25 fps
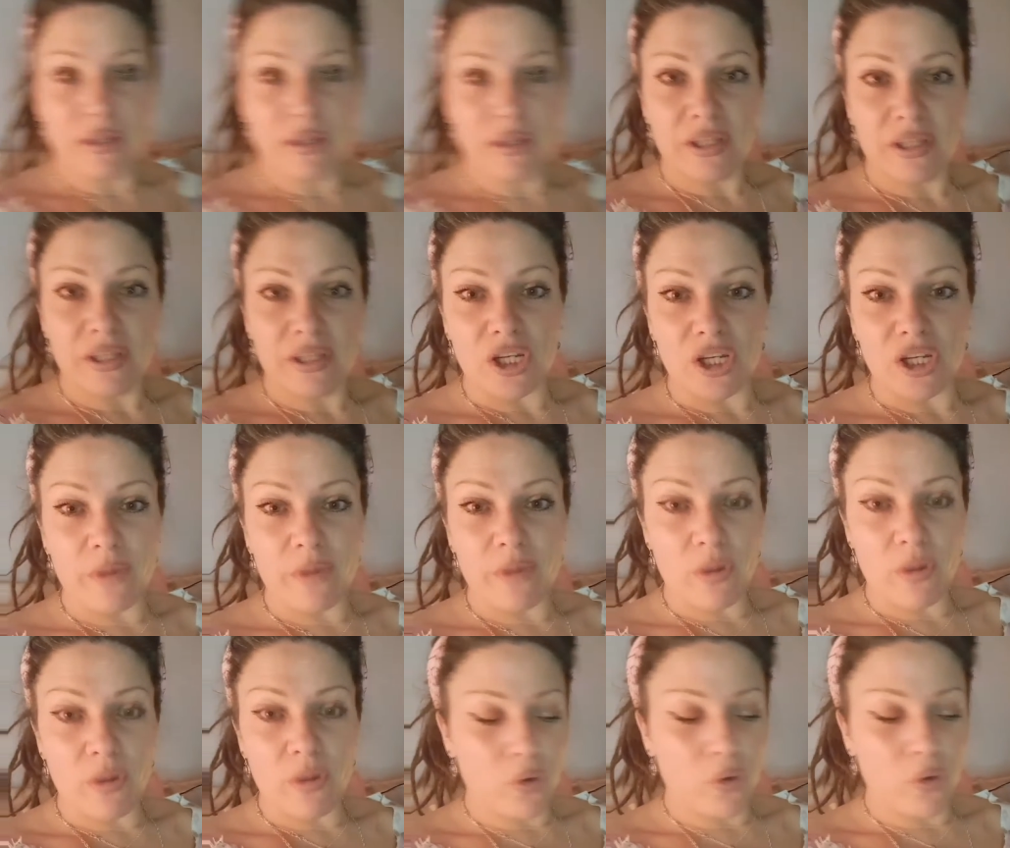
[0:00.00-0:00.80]
you know, I've
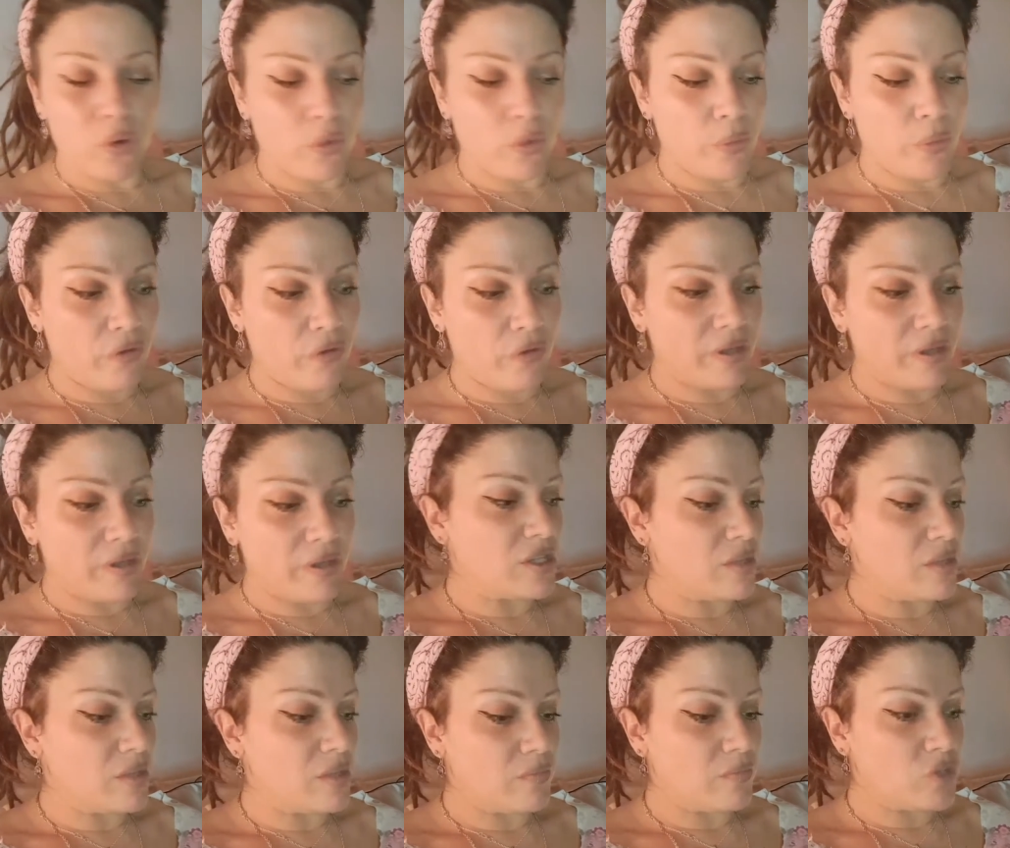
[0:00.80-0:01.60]
got more and more into
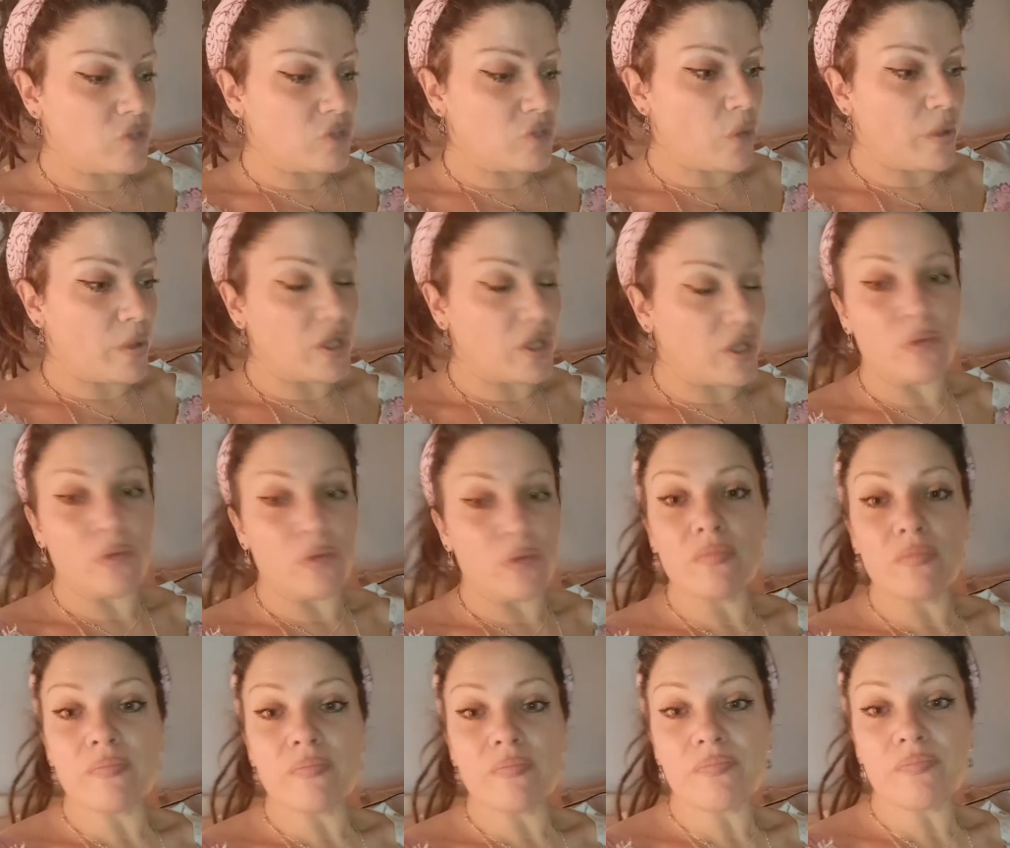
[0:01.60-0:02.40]
them, showing you,
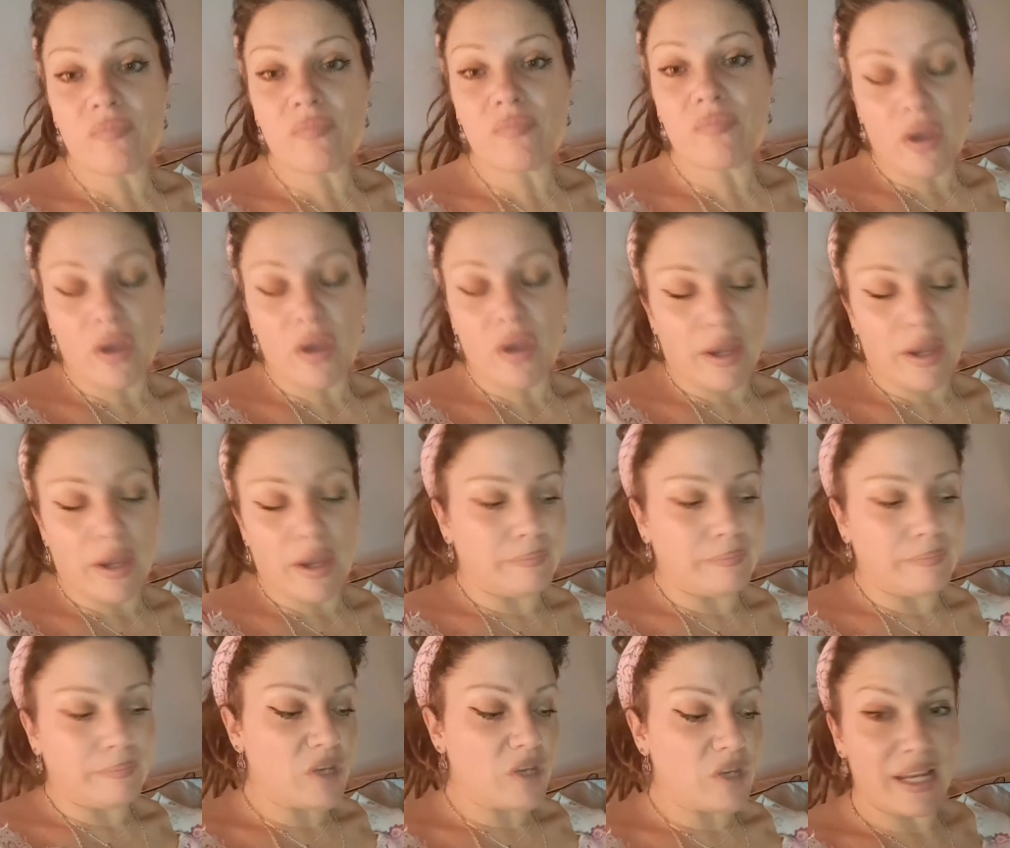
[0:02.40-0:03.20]

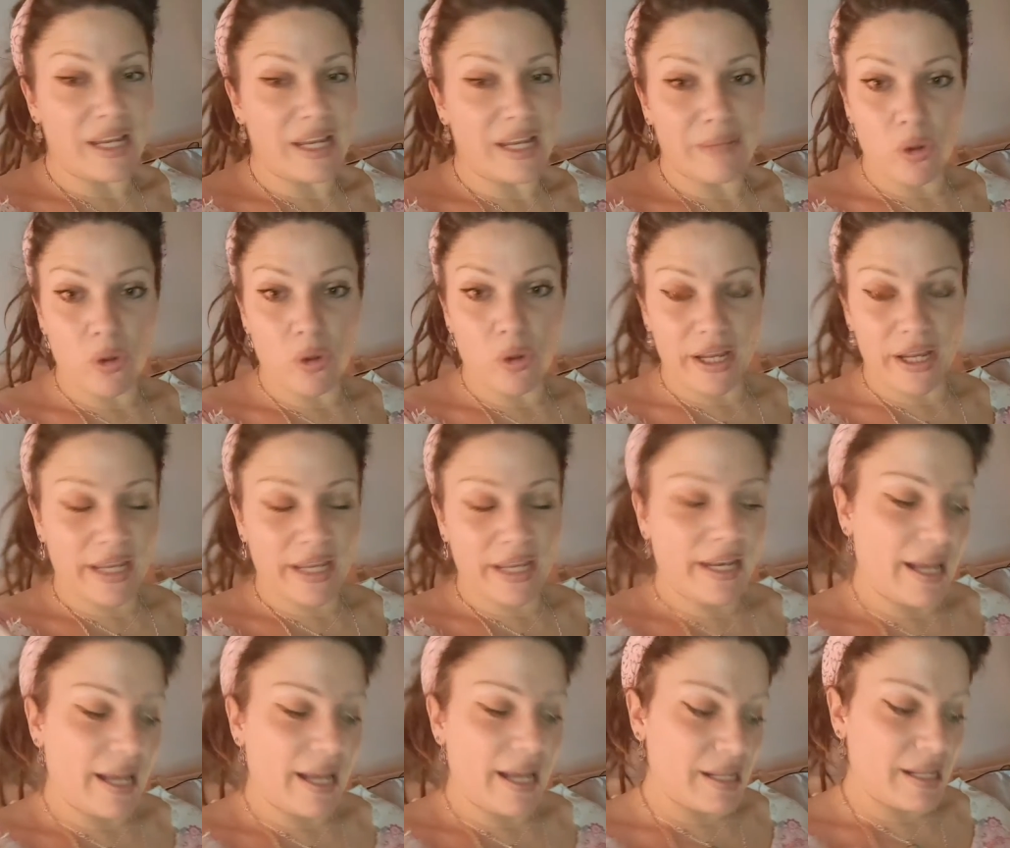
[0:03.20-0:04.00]
because I am quite
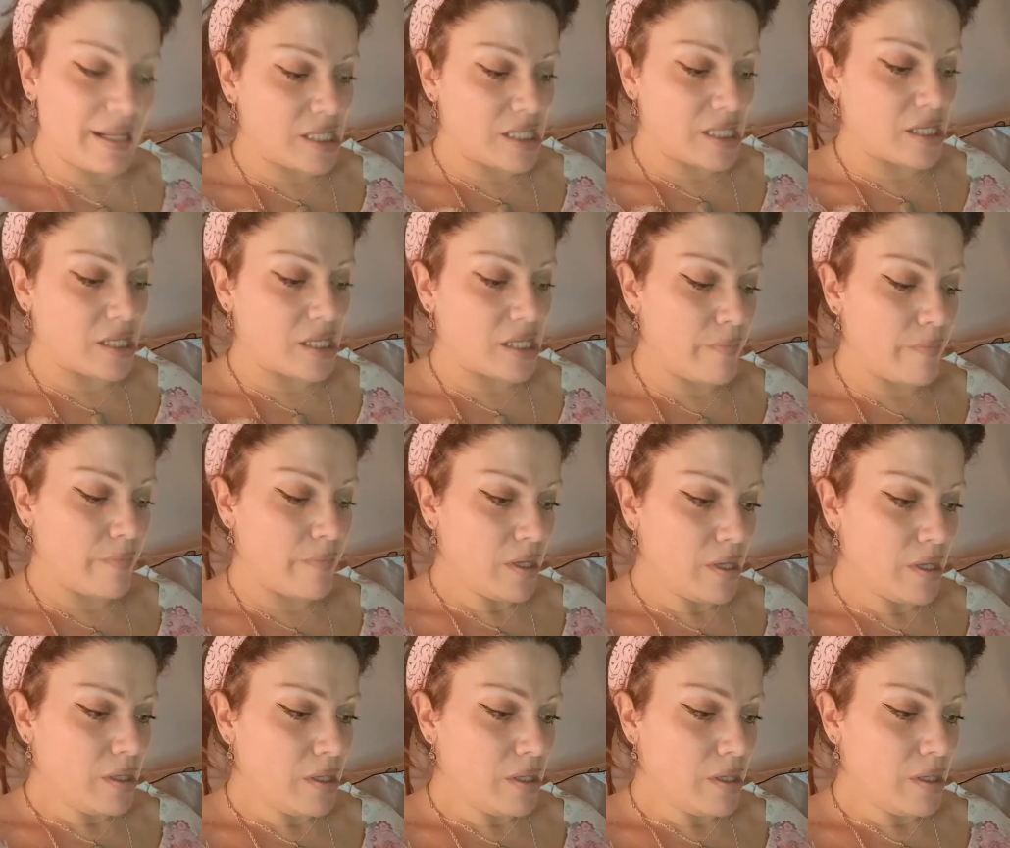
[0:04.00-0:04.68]
connected to them.